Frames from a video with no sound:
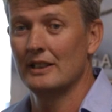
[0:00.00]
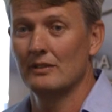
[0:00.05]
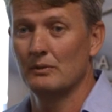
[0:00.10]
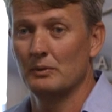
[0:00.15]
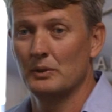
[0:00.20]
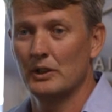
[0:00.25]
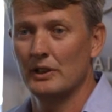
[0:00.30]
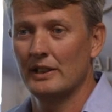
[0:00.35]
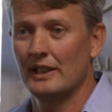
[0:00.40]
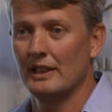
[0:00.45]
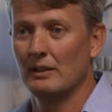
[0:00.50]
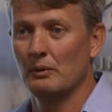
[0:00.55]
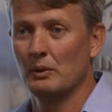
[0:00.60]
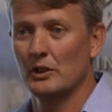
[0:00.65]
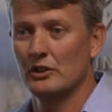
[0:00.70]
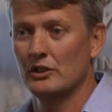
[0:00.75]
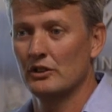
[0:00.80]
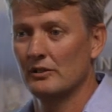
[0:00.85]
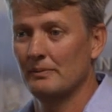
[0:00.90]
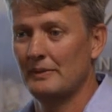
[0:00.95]
can work out
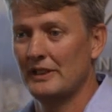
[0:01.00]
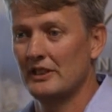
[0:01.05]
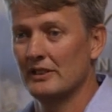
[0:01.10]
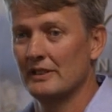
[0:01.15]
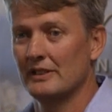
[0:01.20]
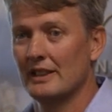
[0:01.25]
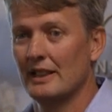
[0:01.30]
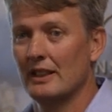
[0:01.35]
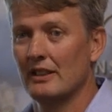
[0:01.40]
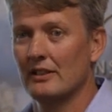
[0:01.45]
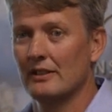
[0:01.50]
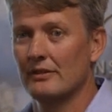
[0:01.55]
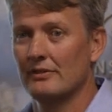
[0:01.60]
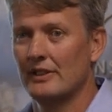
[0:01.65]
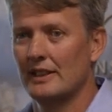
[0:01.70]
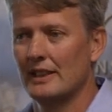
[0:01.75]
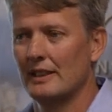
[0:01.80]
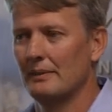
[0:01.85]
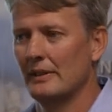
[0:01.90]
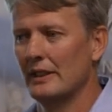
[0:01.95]
what your emissions are at a
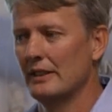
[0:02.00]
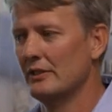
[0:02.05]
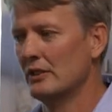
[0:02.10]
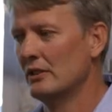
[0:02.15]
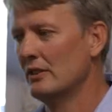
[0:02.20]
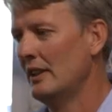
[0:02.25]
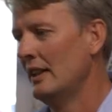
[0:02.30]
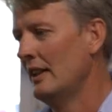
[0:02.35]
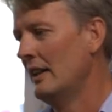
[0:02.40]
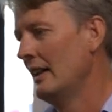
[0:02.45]
farm level